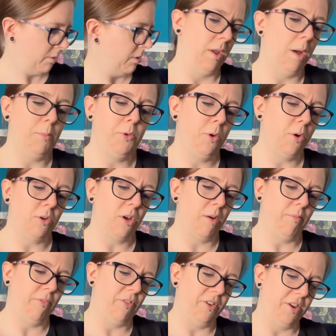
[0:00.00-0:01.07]
I'm not
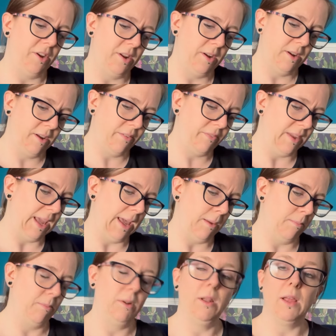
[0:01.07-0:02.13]
confident enough
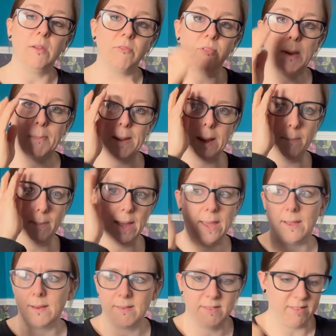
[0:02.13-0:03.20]
yet, like ripping
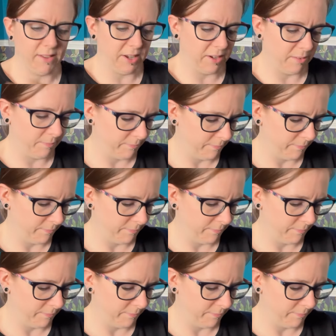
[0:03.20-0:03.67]
back, so.